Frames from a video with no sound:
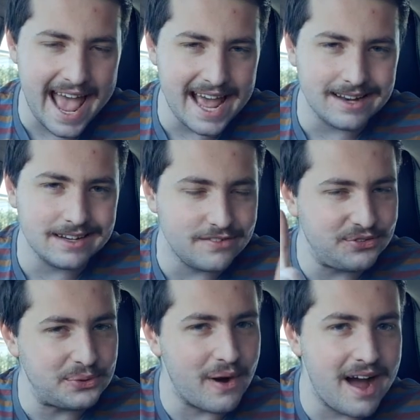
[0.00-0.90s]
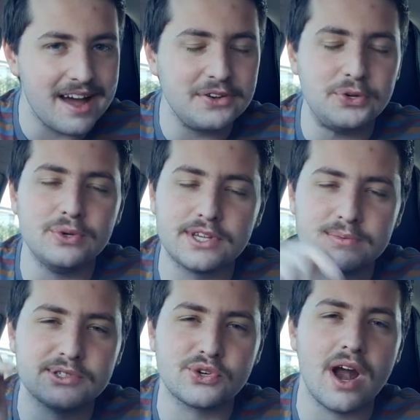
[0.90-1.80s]
And if you are new,
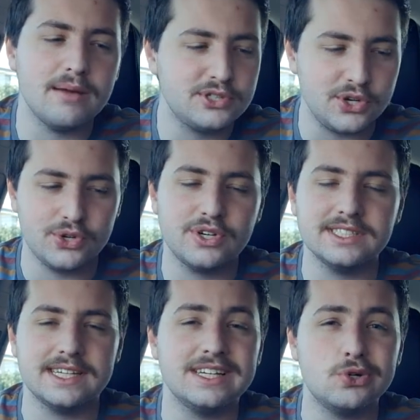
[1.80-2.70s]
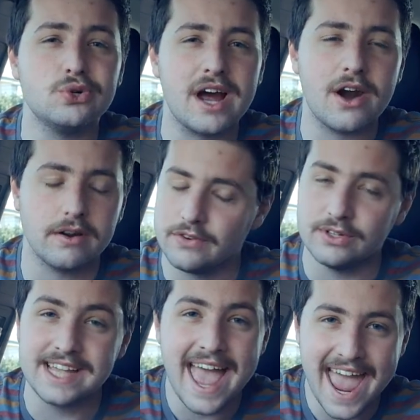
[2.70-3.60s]
subscribe so you can see cool car
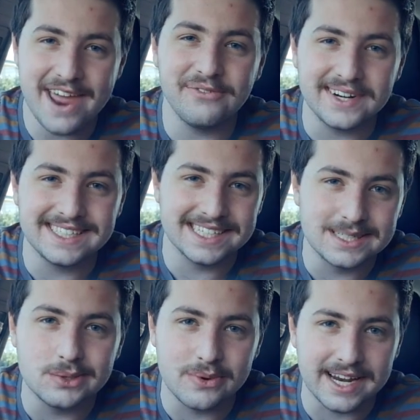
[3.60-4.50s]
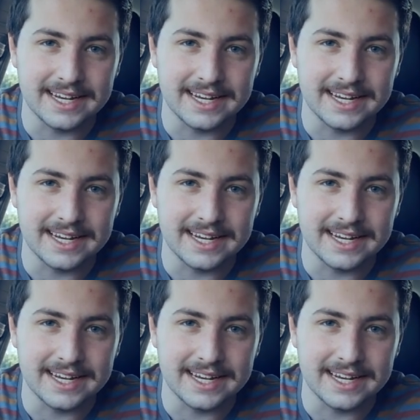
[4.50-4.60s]
reviews every single week.